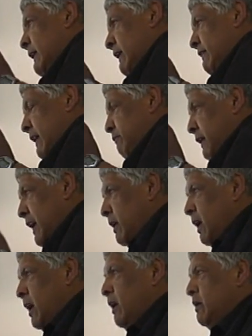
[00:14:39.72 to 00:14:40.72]
And they
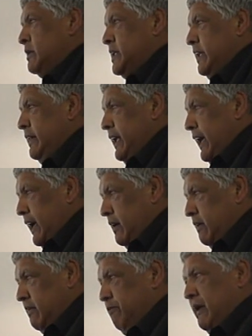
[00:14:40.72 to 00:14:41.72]
blow holes in the
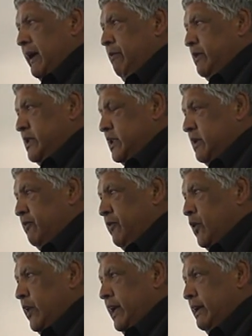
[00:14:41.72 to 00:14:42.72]
end of the pipe, which is a
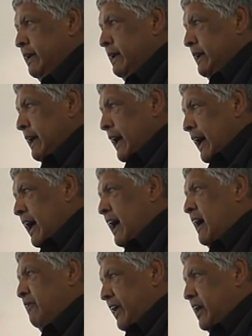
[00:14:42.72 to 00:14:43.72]

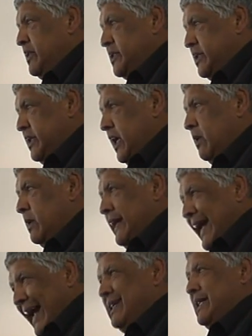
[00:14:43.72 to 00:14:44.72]
4.5-inch steel
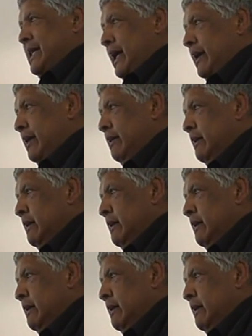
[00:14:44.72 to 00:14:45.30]
casing.